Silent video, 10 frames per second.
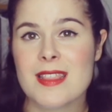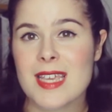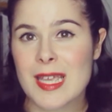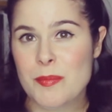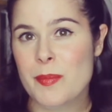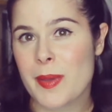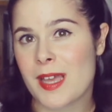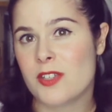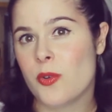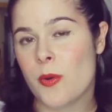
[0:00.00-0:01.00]
the
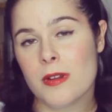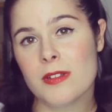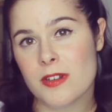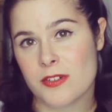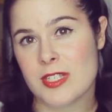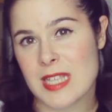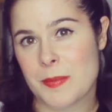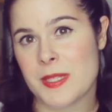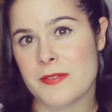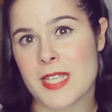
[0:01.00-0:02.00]
impact oral
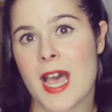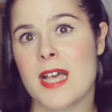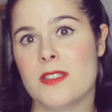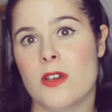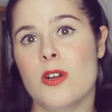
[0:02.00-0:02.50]
contraceptives has